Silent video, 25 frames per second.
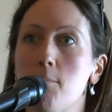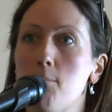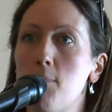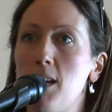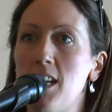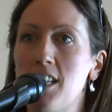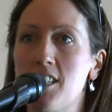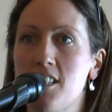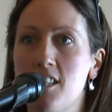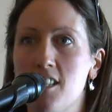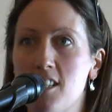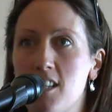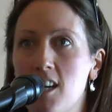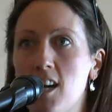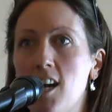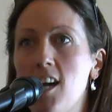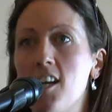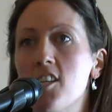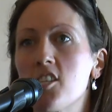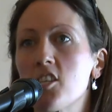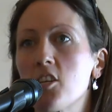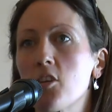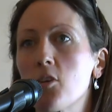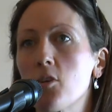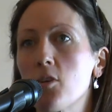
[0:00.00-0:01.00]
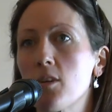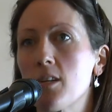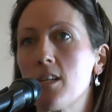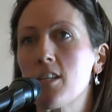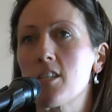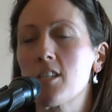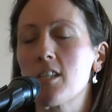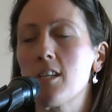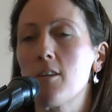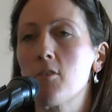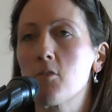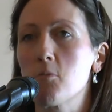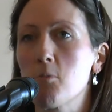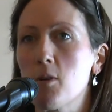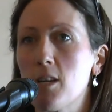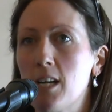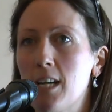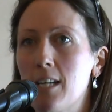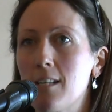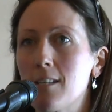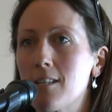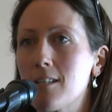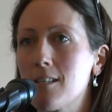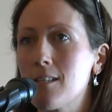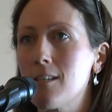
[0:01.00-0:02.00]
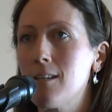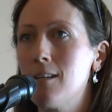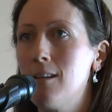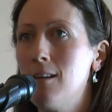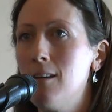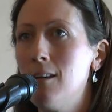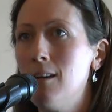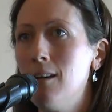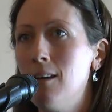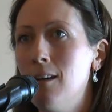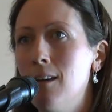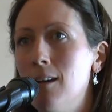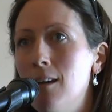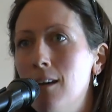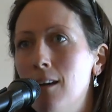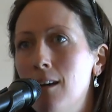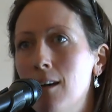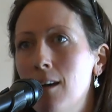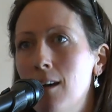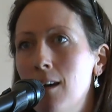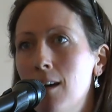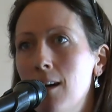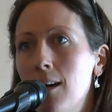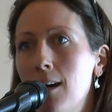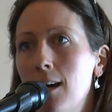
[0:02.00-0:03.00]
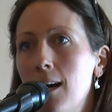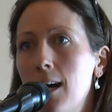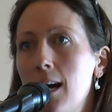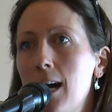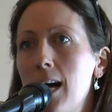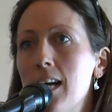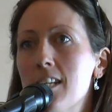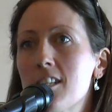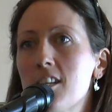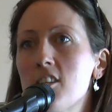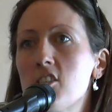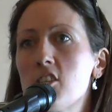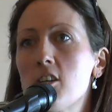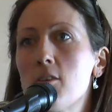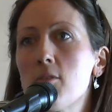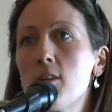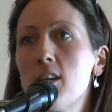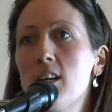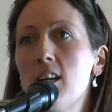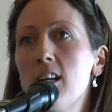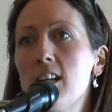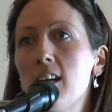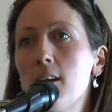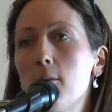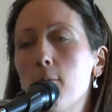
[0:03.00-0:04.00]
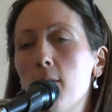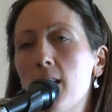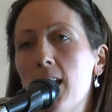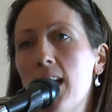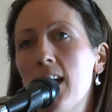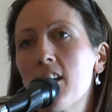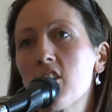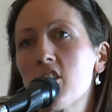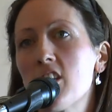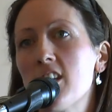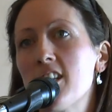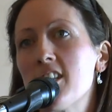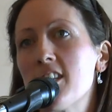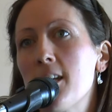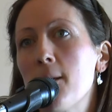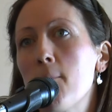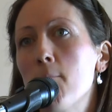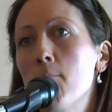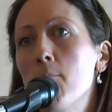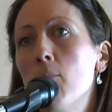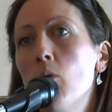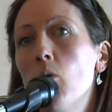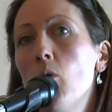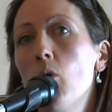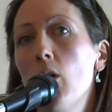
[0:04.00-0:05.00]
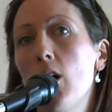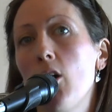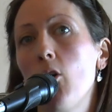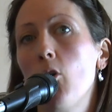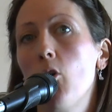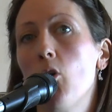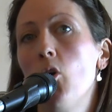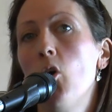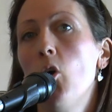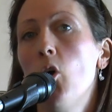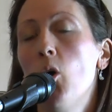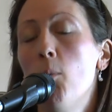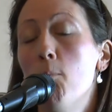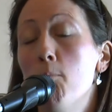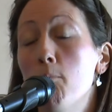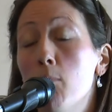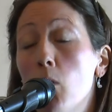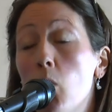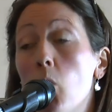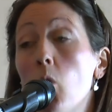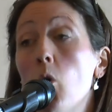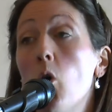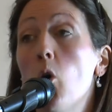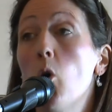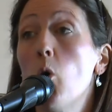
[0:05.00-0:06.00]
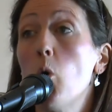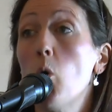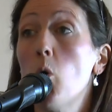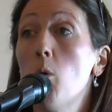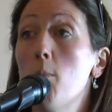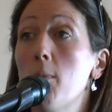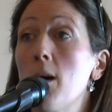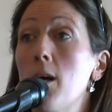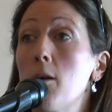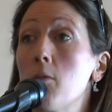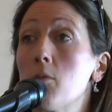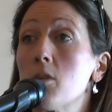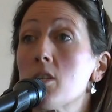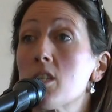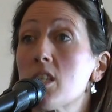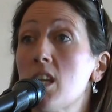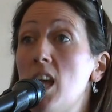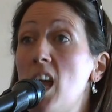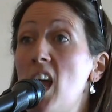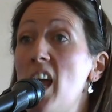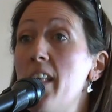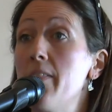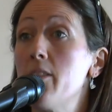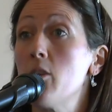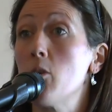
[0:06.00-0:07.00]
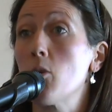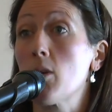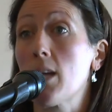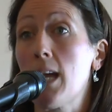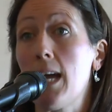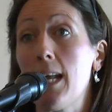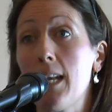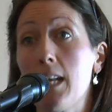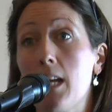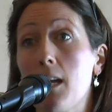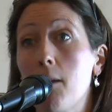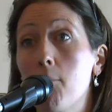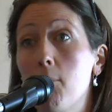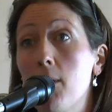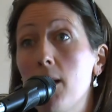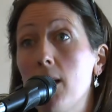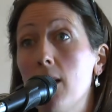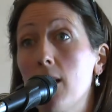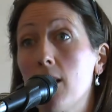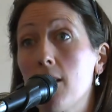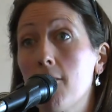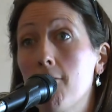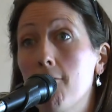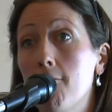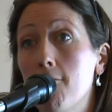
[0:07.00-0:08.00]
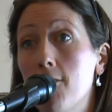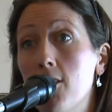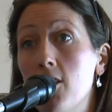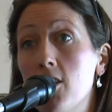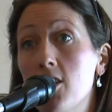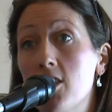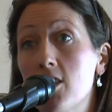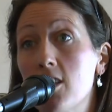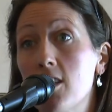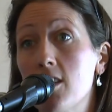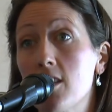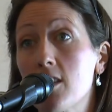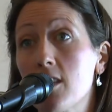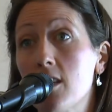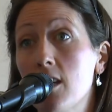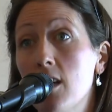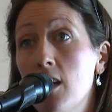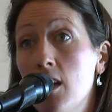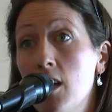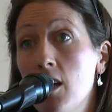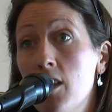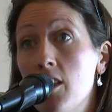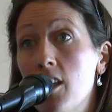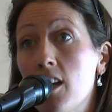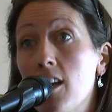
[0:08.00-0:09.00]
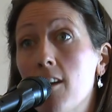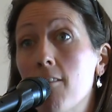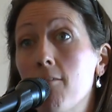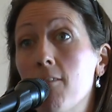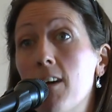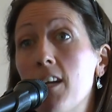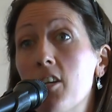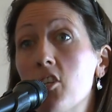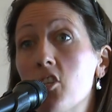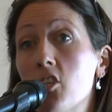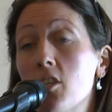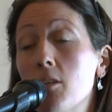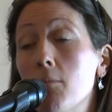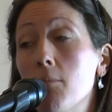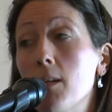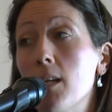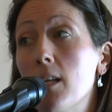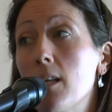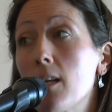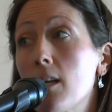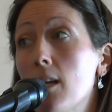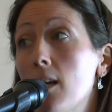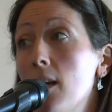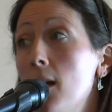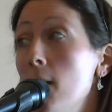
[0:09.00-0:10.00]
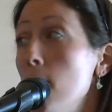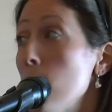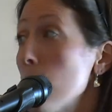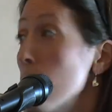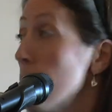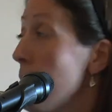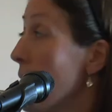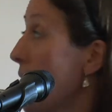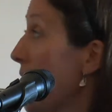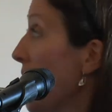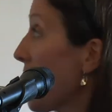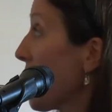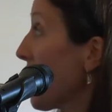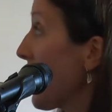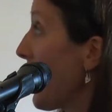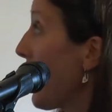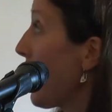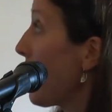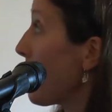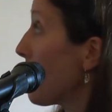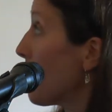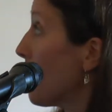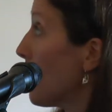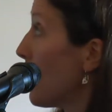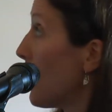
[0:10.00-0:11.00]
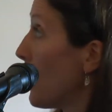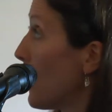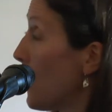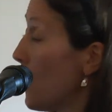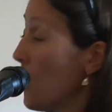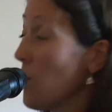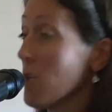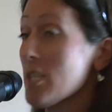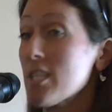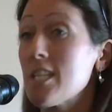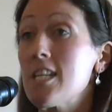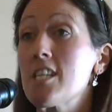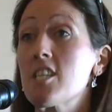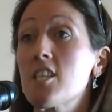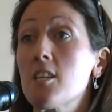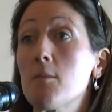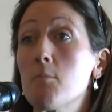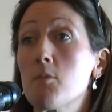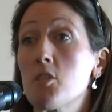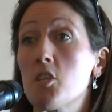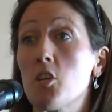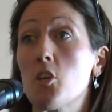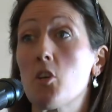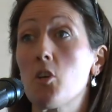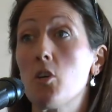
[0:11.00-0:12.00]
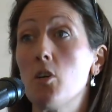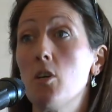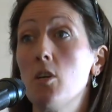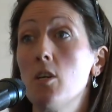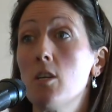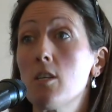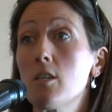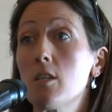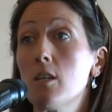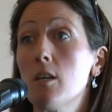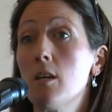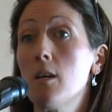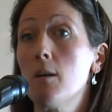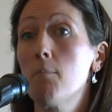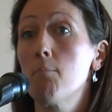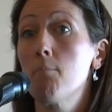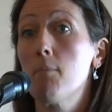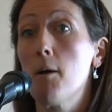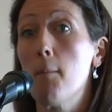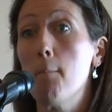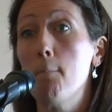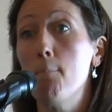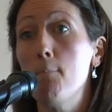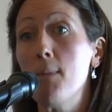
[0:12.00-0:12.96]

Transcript: and pesticides and goodness knows what else. As I showed earlier, we actually see more hormones in the organic milk versus the conventional milk. But again, all systems are good, but